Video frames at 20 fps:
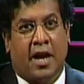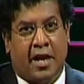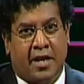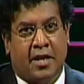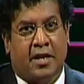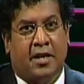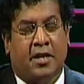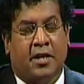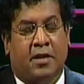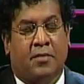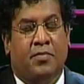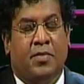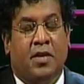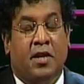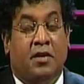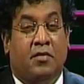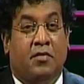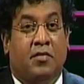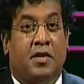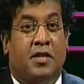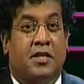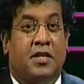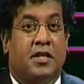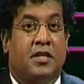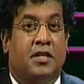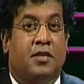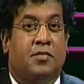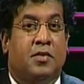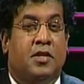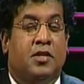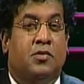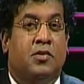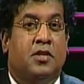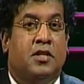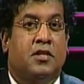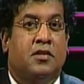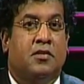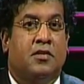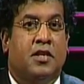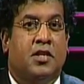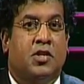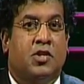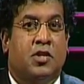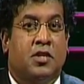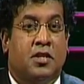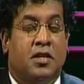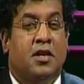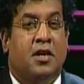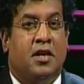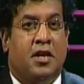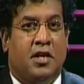and we will take them into consideration.